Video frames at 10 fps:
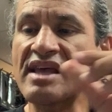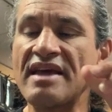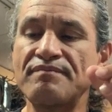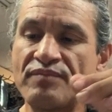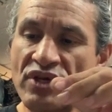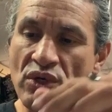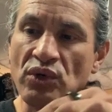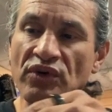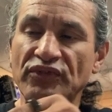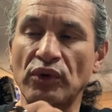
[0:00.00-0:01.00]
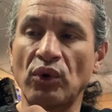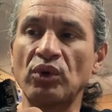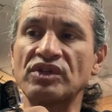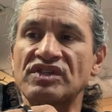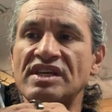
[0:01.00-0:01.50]
a
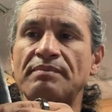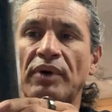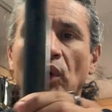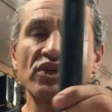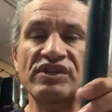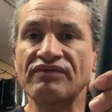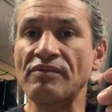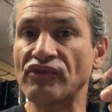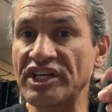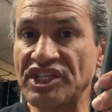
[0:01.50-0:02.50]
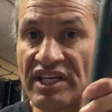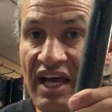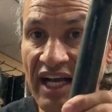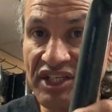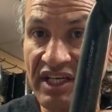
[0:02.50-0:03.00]
beautiful seat post from Richie
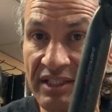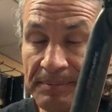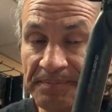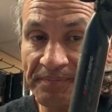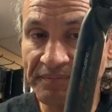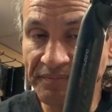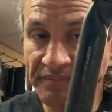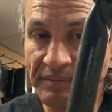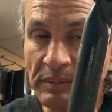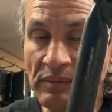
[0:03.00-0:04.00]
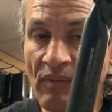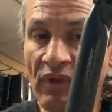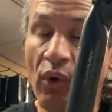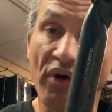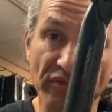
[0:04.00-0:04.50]
Logic,
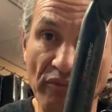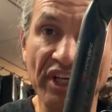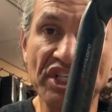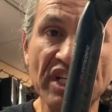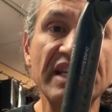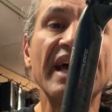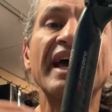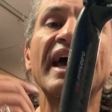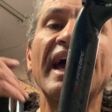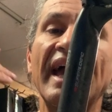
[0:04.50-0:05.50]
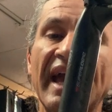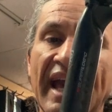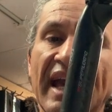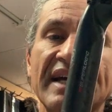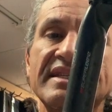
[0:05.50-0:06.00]
or from Richie.
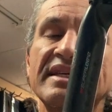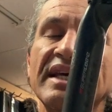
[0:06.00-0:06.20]
And